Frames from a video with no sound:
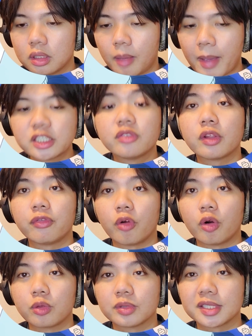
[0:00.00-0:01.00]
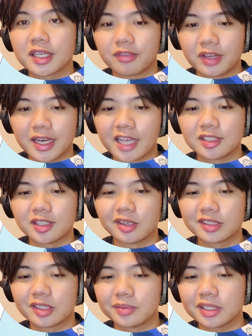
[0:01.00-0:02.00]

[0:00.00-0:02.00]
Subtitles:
Imagine if the fourth was like Vanessa or some